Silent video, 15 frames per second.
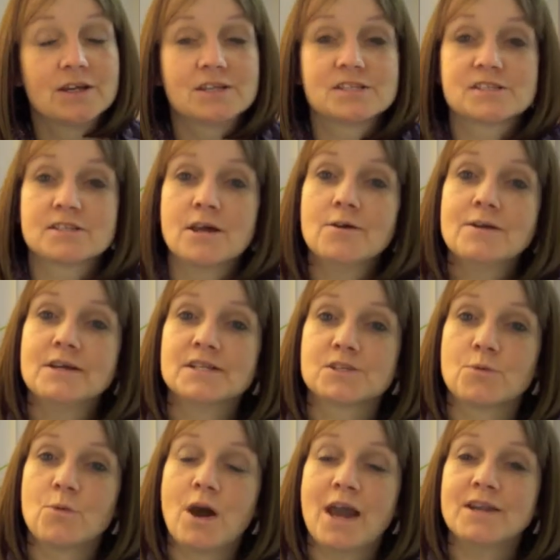Slowly, as
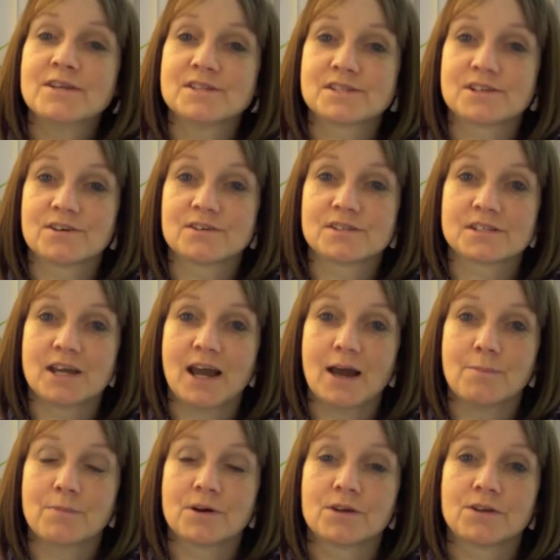awareness starts to
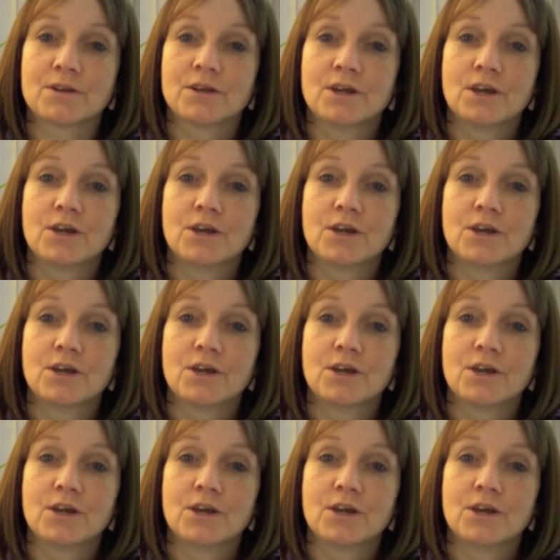happen,